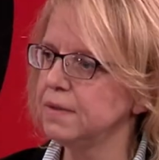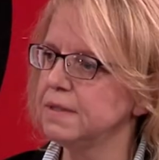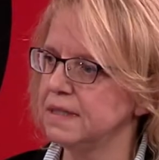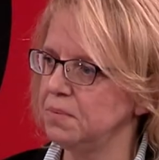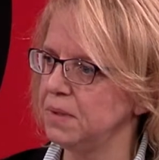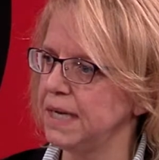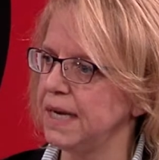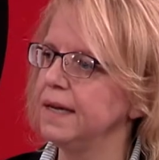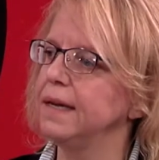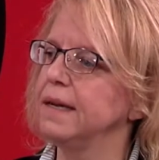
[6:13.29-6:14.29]
The
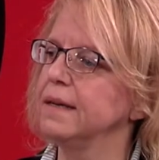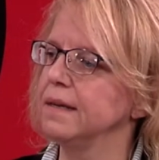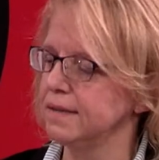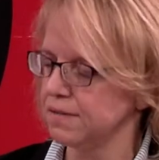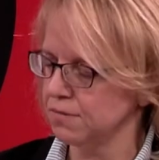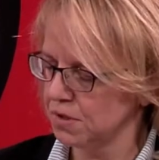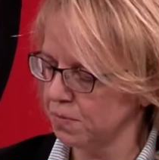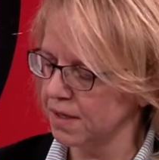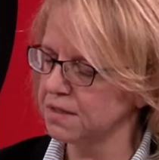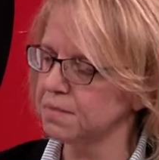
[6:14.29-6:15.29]
ZBA is
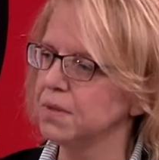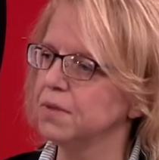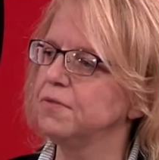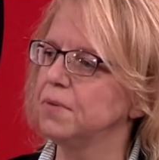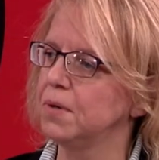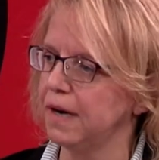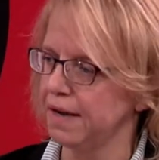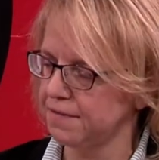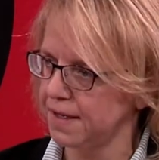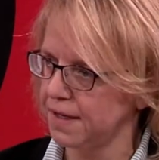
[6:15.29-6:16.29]
responsible for
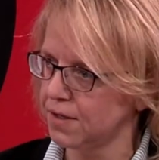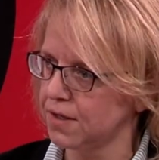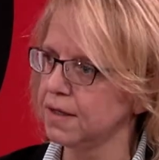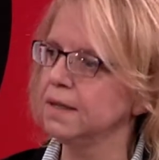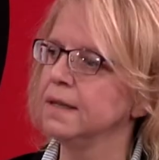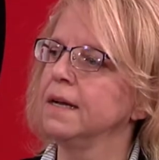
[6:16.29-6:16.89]
FAR.